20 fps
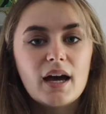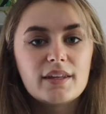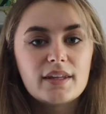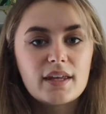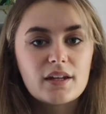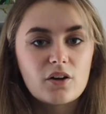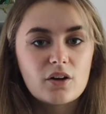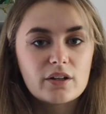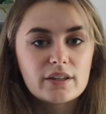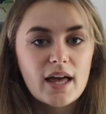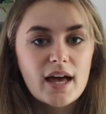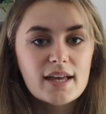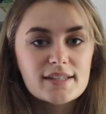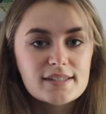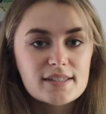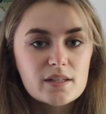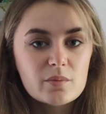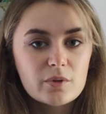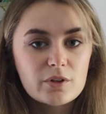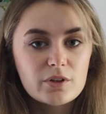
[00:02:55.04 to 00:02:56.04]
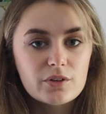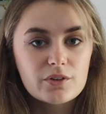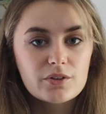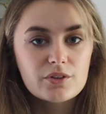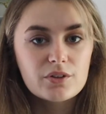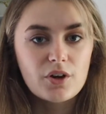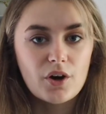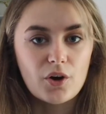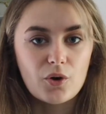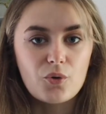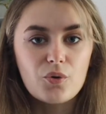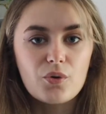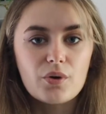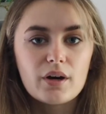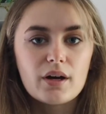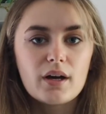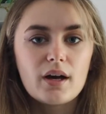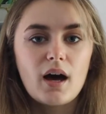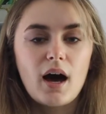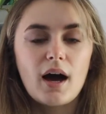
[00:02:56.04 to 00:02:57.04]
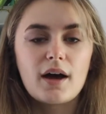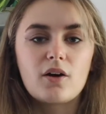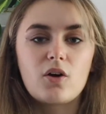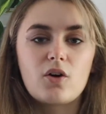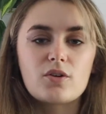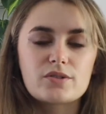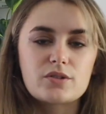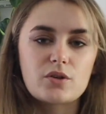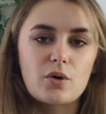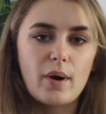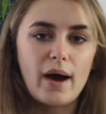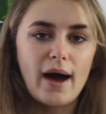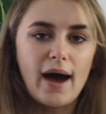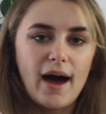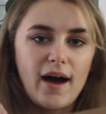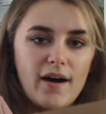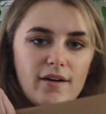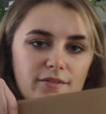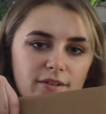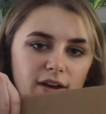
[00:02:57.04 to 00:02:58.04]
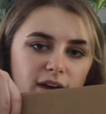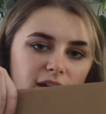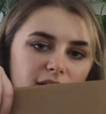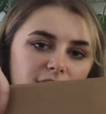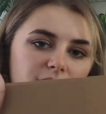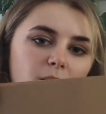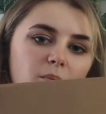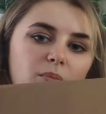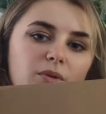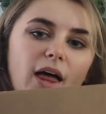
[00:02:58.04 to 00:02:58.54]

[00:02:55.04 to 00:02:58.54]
And then on that similar note, I also have a